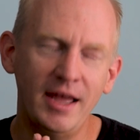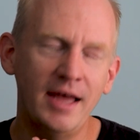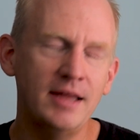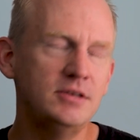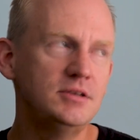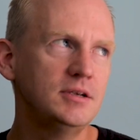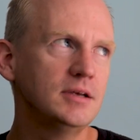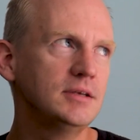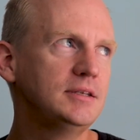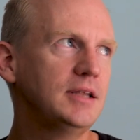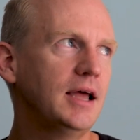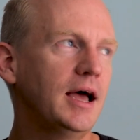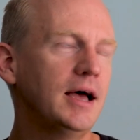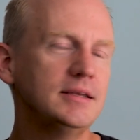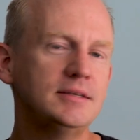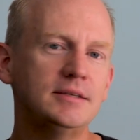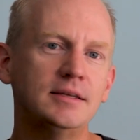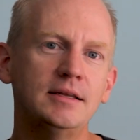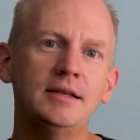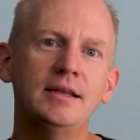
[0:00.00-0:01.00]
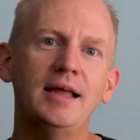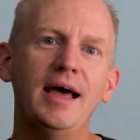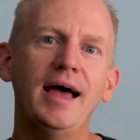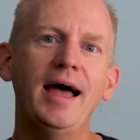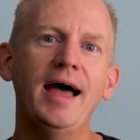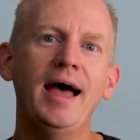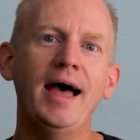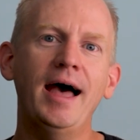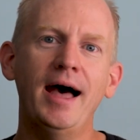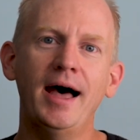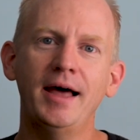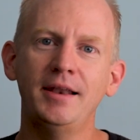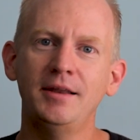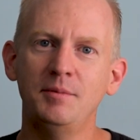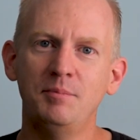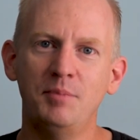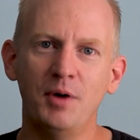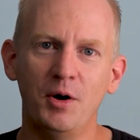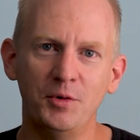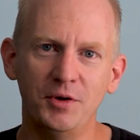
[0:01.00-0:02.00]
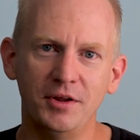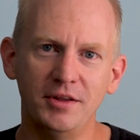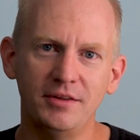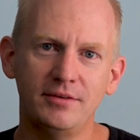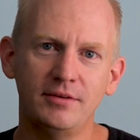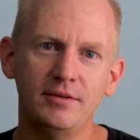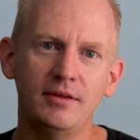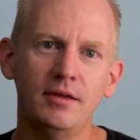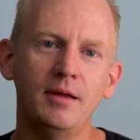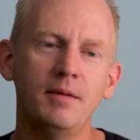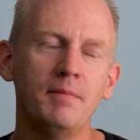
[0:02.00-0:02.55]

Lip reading: And just as an added bonus,